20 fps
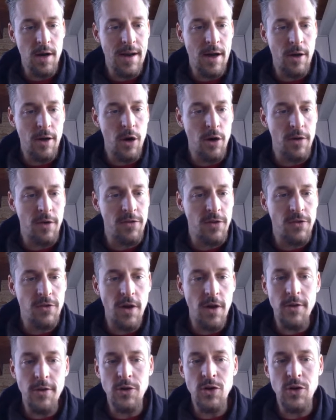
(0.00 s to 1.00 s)
Now notice there's
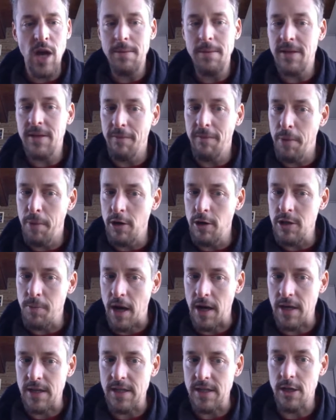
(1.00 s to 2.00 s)
other types of post
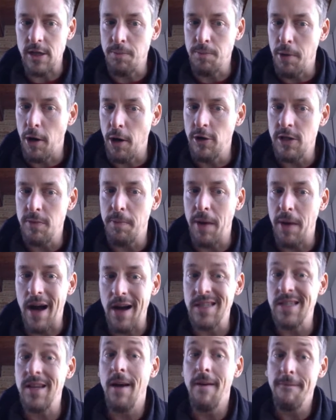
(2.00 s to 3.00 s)
boxes. There's
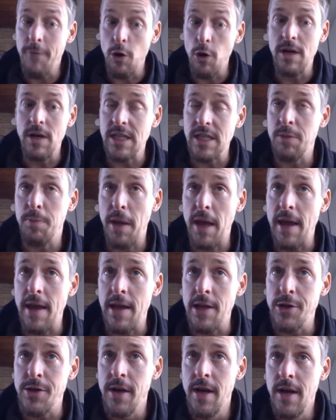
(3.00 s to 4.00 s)
postbox focus
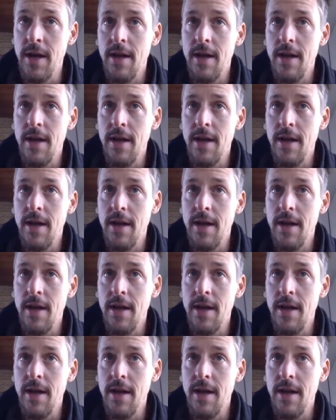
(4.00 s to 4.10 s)
page.